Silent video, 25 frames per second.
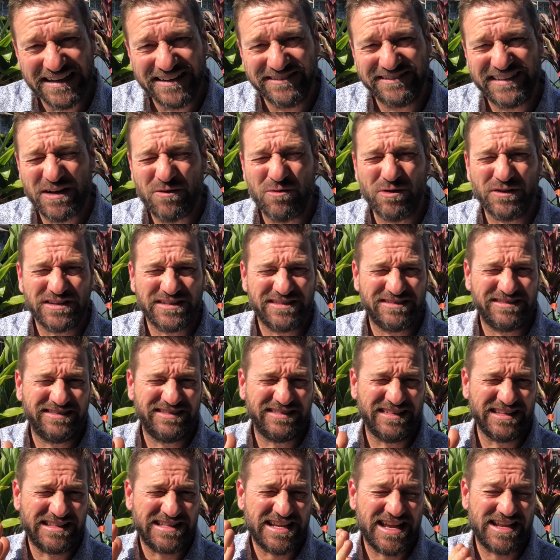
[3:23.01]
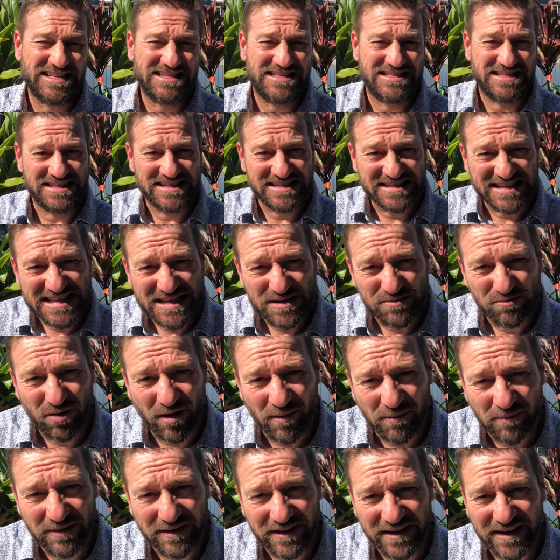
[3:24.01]
They want the tenants to see the
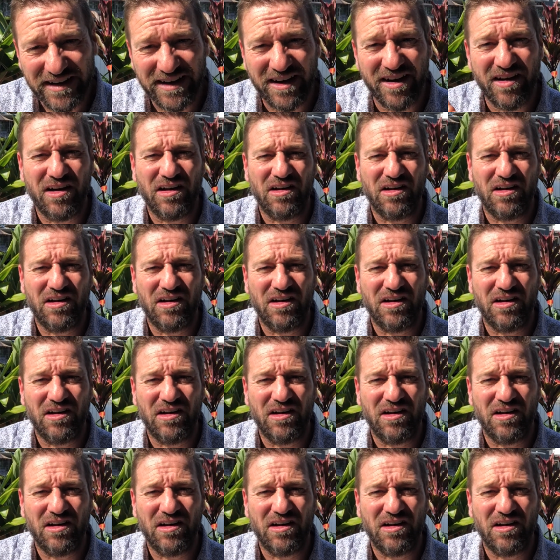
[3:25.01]
property,